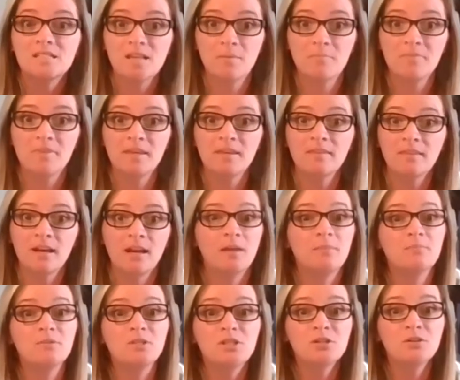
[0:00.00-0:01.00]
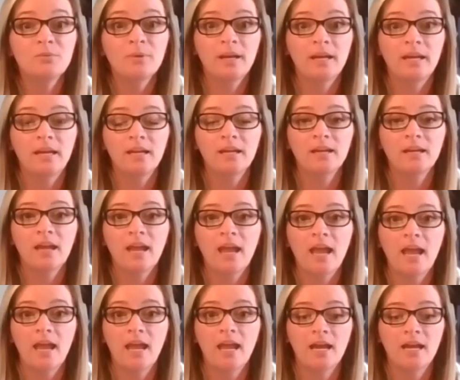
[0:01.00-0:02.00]
something that I'm doing,
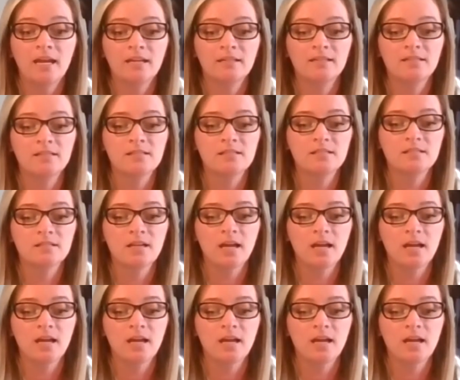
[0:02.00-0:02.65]
and